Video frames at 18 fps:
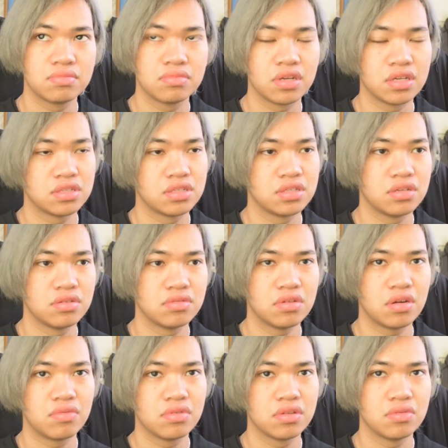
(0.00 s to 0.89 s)
Actually, no,
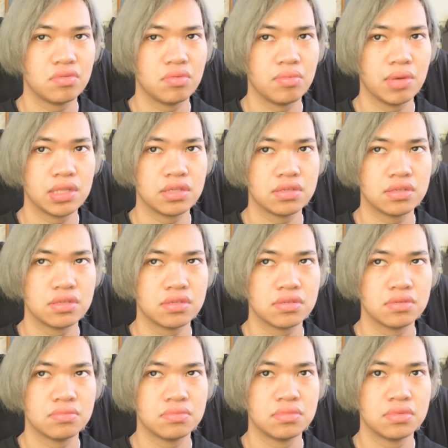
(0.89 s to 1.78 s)
not really
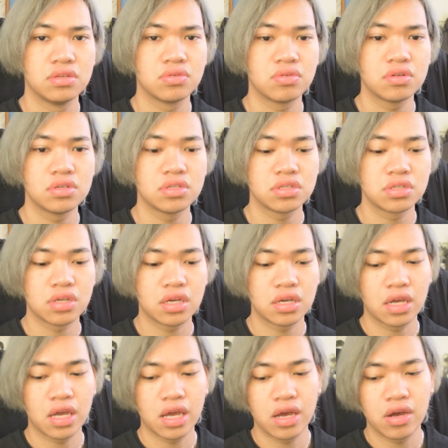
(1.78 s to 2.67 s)
romanticism. It's sort of just
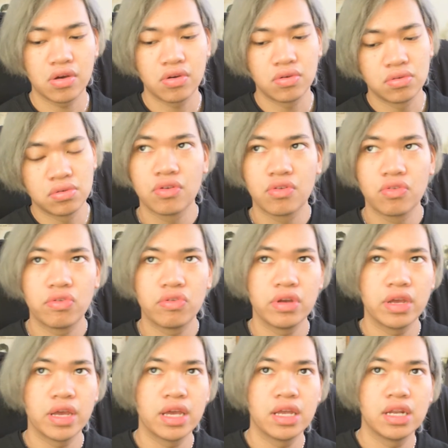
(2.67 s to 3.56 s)
like how
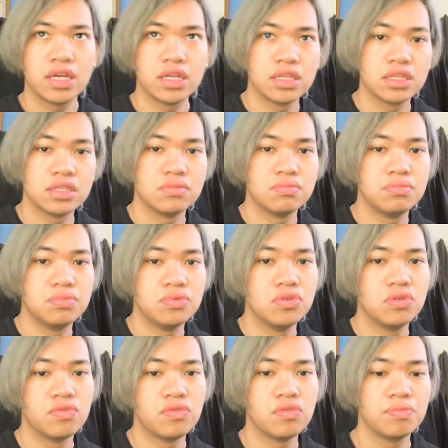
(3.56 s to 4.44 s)
creating this
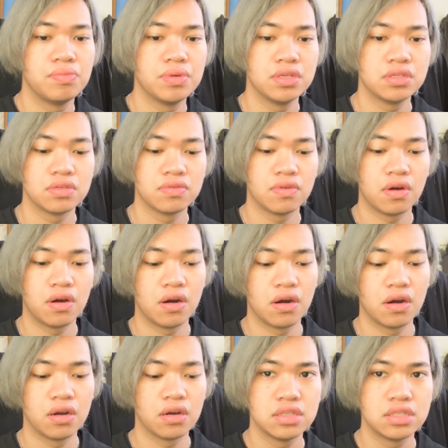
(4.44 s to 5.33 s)
beautiful piece of
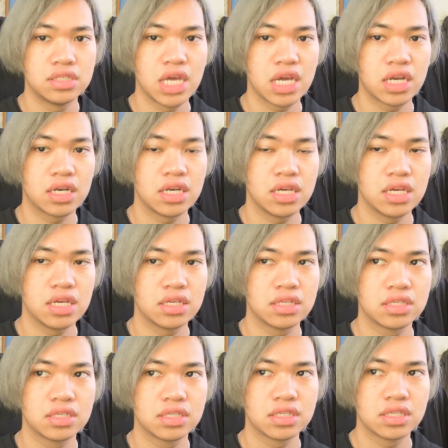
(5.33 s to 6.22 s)
art,
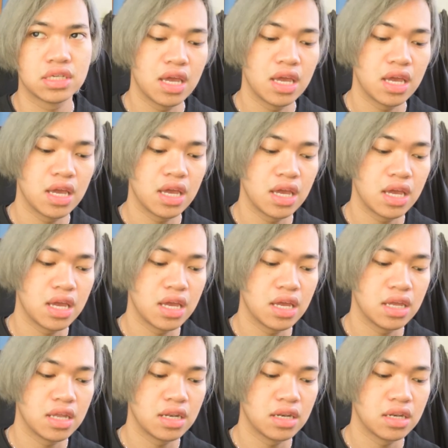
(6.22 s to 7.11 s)
techniques,
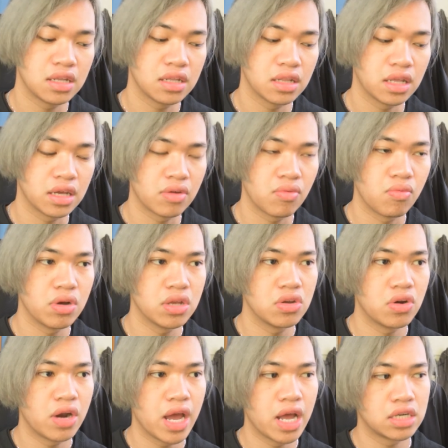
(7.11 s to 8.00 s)
and like what
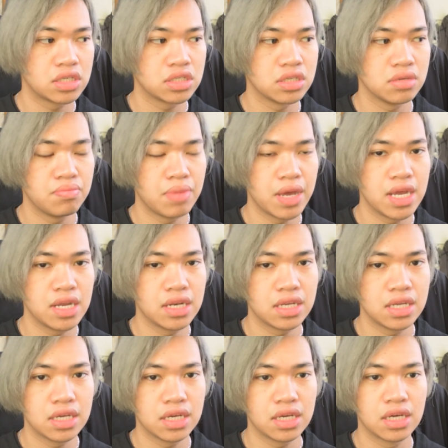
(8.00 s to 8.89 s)
you're actually
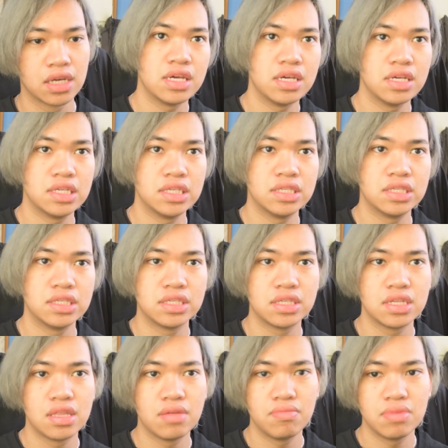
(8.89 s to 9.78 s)
painting
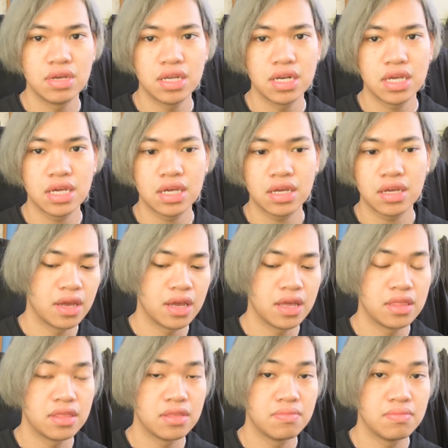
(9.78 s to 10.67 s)
is the meaning,
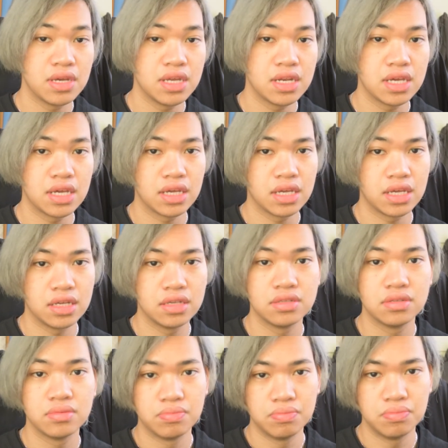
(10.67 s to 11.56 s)
and the meaning
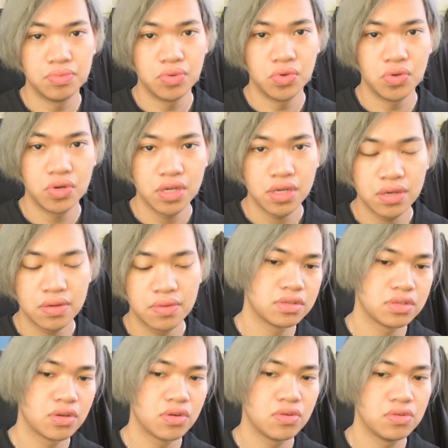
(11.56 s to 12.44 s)
is beauty.
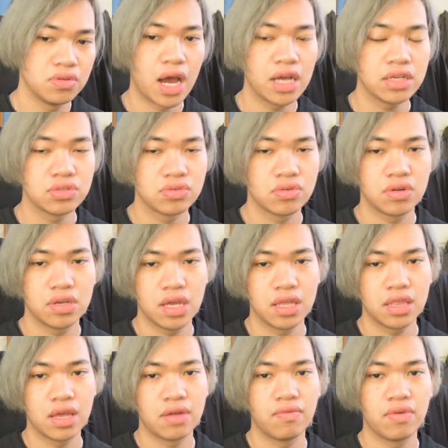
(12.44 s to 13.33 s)
So I sort of
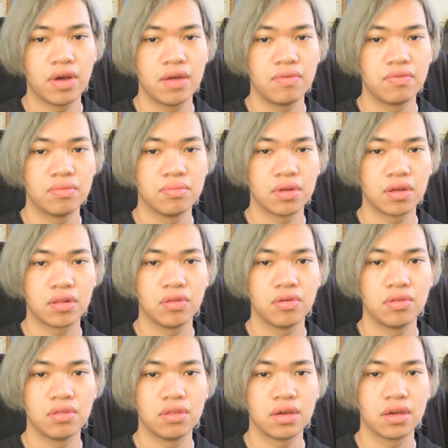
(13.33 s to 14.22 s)
get that vibe from the
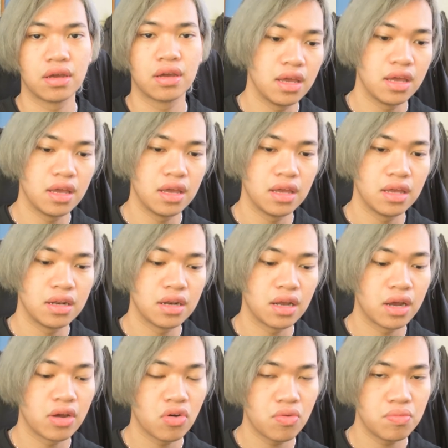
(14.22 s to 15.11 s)
clothing, and
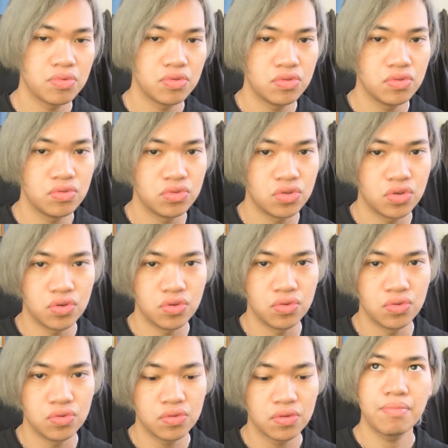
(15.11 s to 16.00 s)
I hope you do
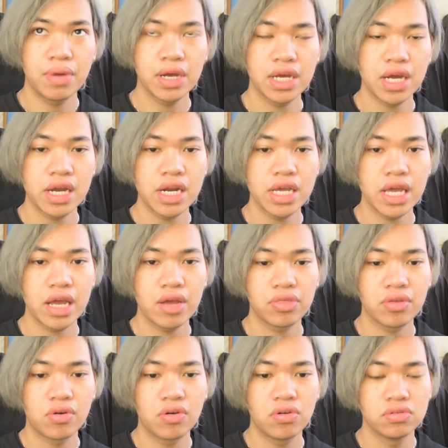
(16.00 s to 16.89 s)
too. By cutting
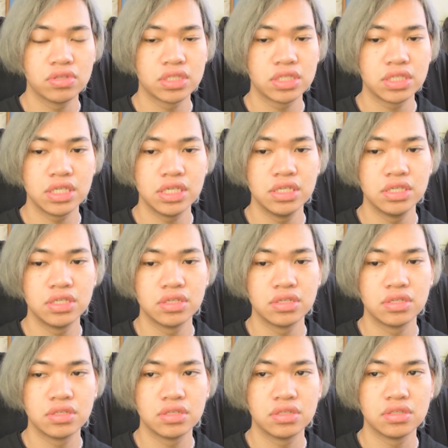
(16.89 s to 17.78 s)
out the whole
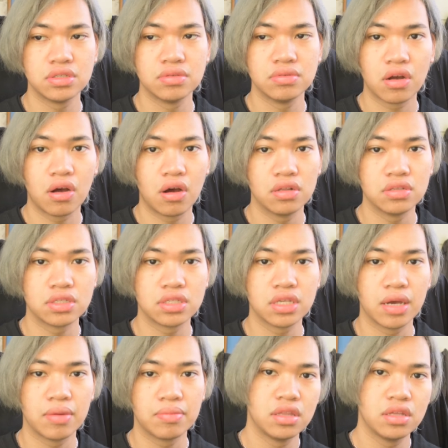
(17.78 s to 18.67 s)
seasonal
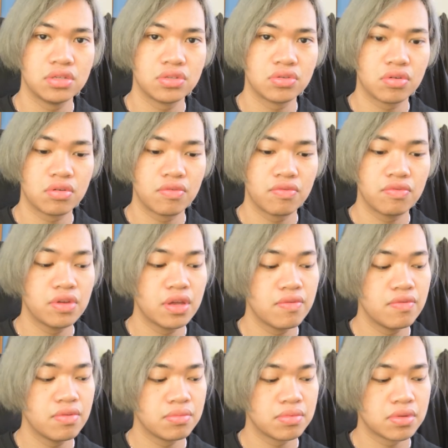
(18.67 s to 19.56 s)
concept, they sort of
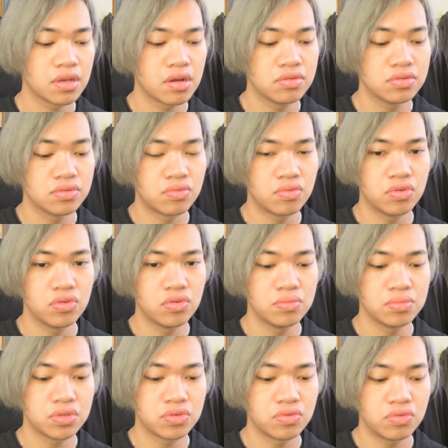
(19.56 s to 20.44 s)
give themselves
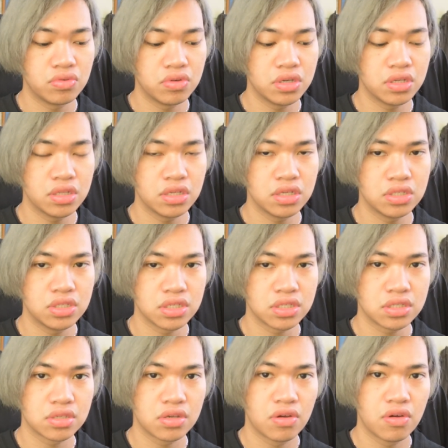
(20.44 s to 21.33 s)
room to really
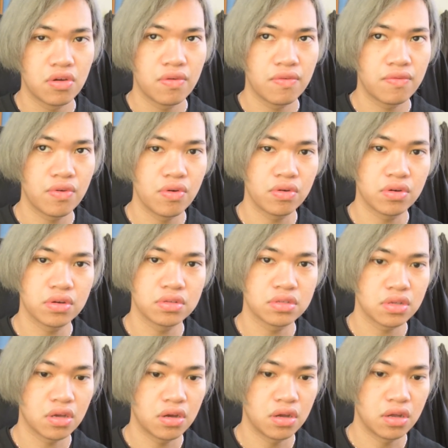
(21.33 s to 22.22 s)
just
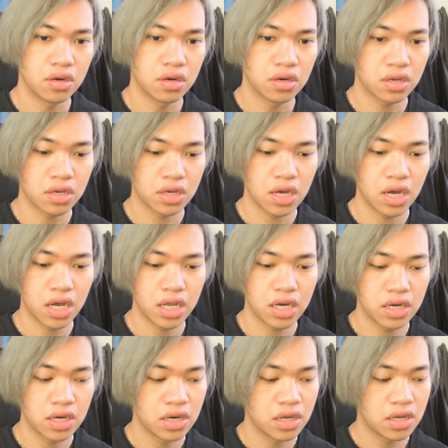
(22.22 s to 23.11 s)
focus on
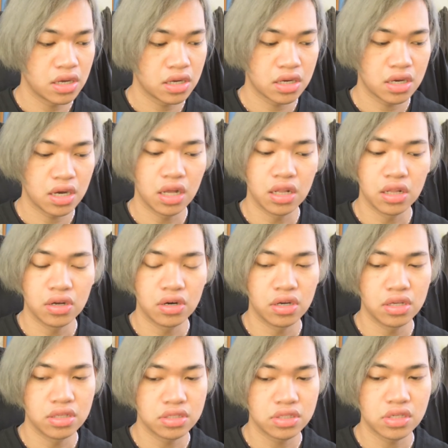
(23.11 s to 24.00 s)
cut, color,
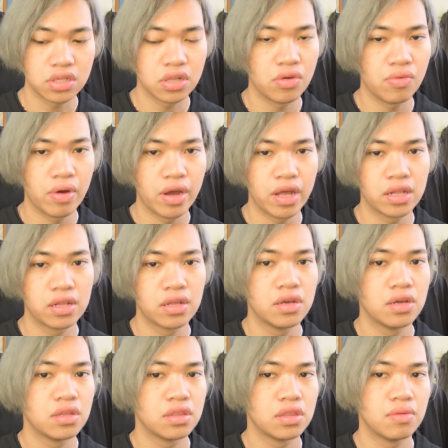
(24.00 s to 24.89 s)
and silhouette.
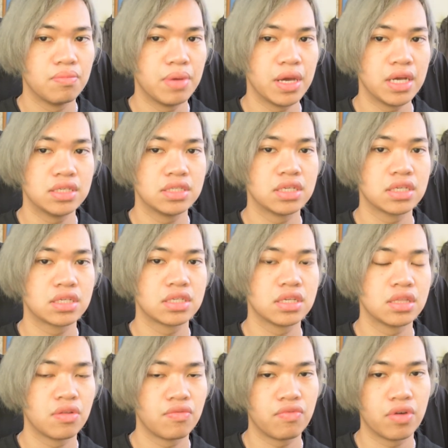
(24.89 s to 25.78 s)
The basics
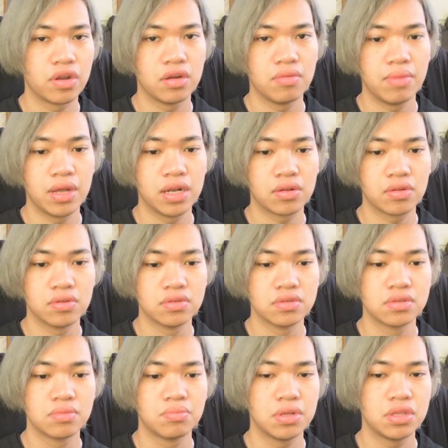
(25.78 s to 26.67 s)
and the
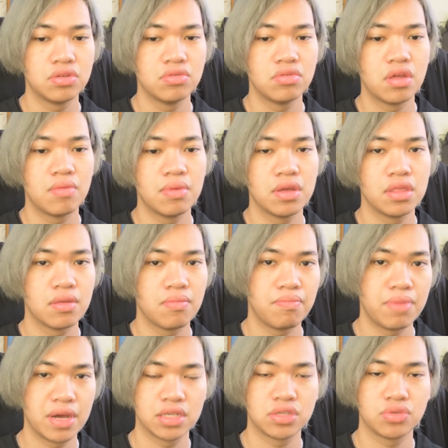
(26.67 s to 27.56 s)
fundamentals, but do them in the
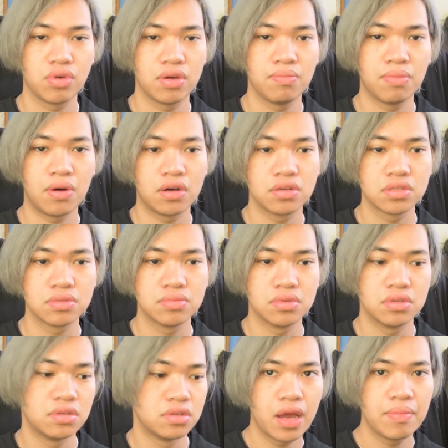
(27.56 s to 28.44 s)
best way
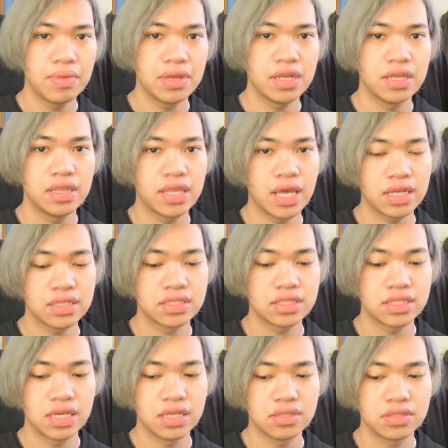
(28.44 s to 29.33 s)
possible. I mean, in that
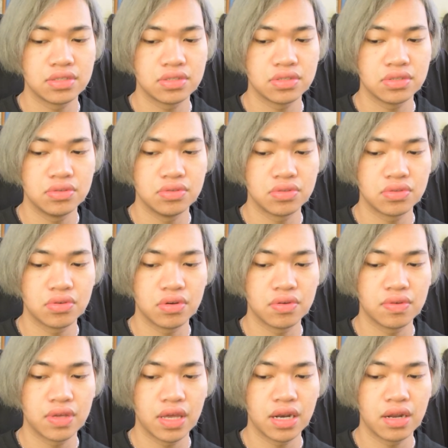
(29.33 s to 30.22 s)
sense, you sort
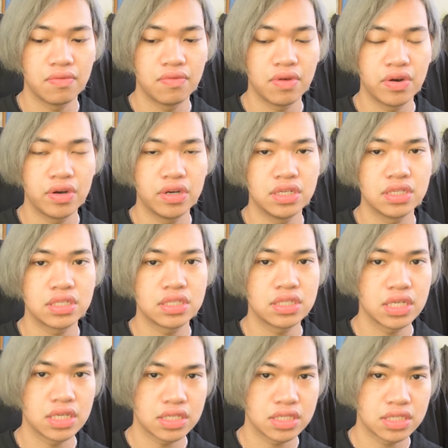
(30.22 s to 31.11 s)
of get a very
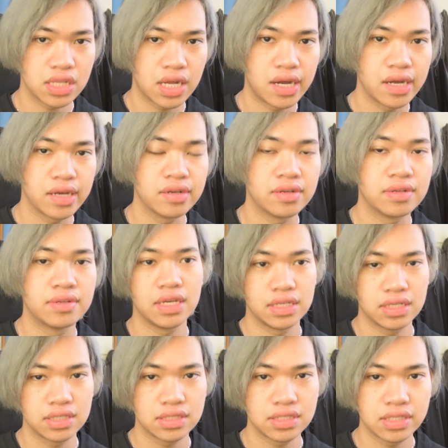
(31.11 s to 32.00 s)
distinct style
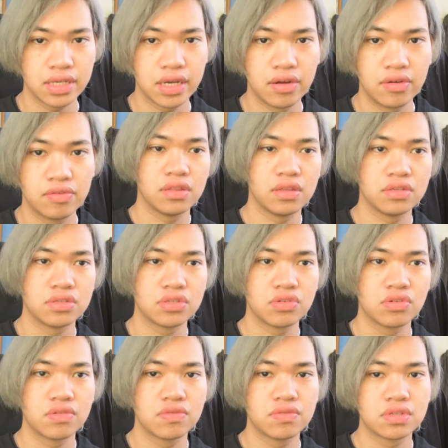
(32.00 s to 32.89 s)
in itself. There's
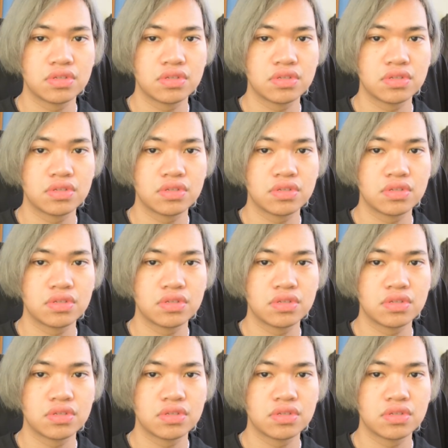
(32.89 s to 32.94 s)
sort of